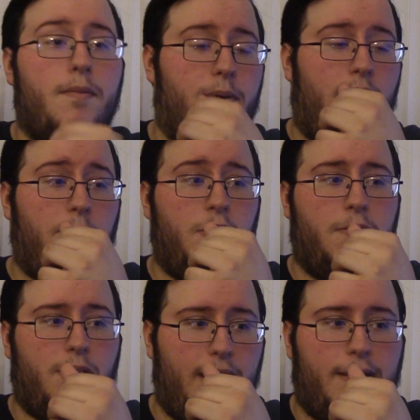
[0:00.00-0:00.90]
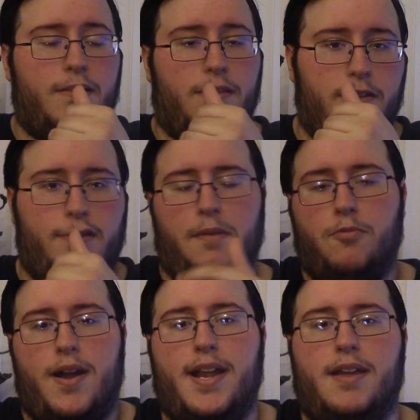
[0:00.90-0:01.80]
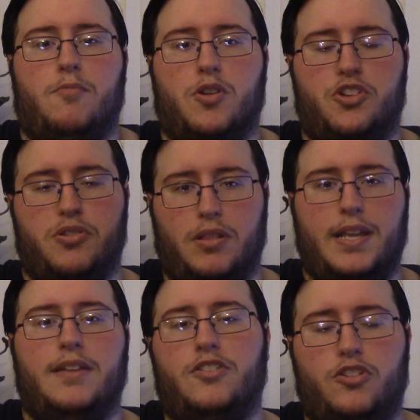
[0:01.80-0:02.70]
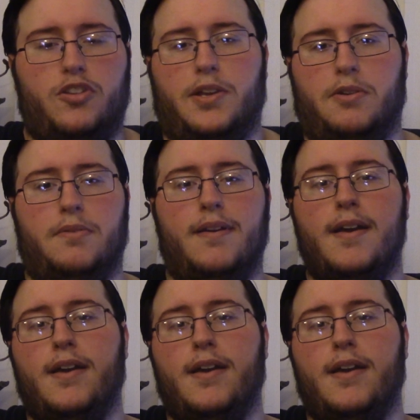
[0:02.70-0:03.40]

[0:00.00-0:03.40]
But I'm going to link the subreddit, which leads to